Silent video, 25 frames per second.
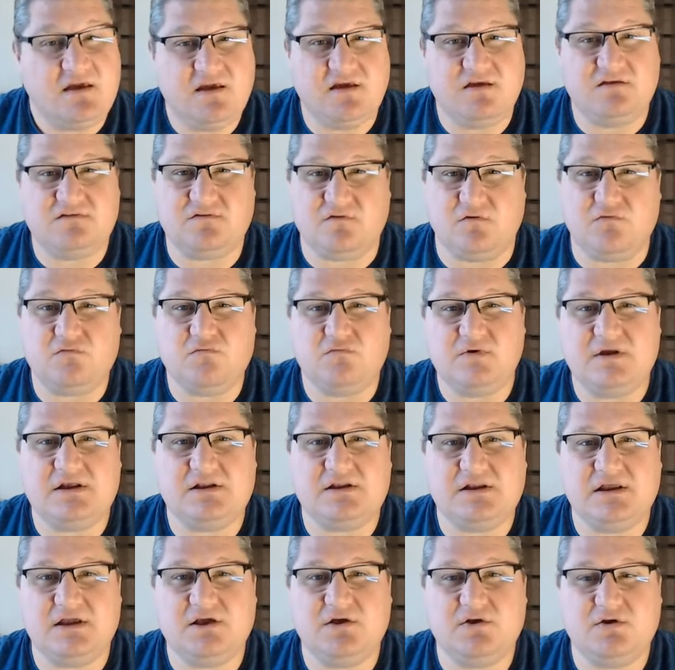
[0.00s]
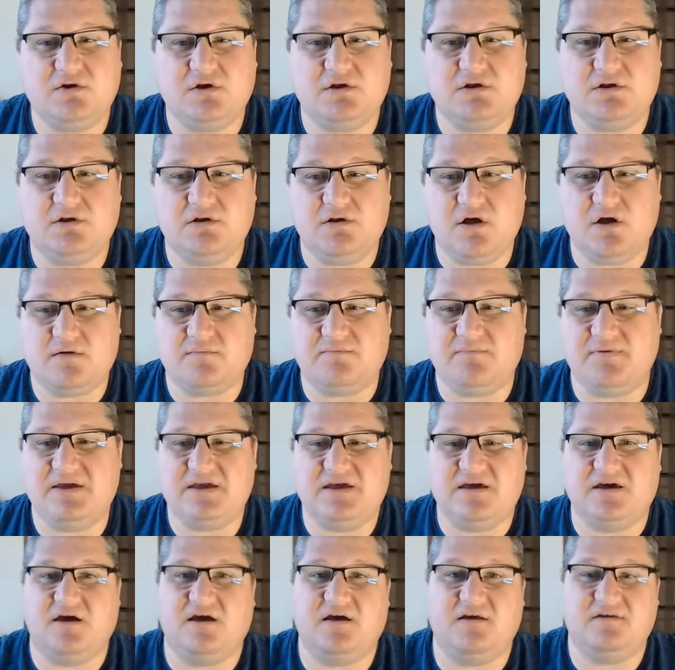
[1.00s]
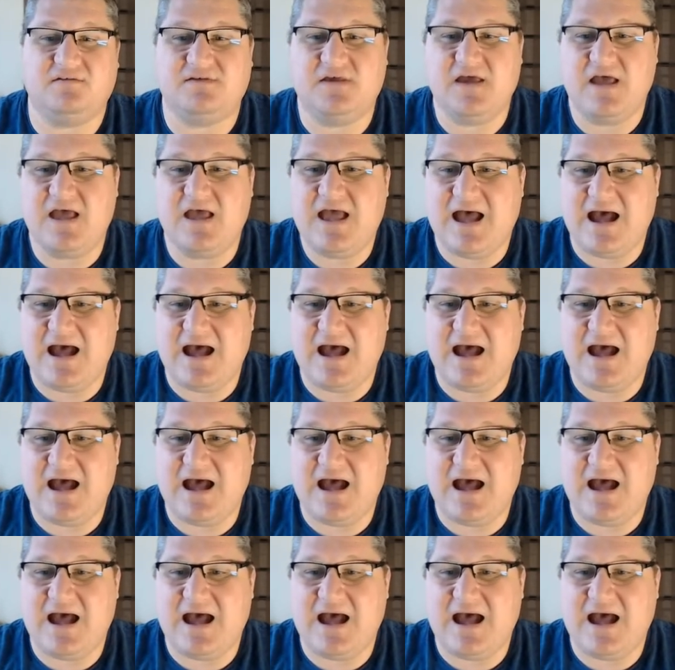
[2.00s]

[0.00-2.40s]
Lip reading: is a really good look because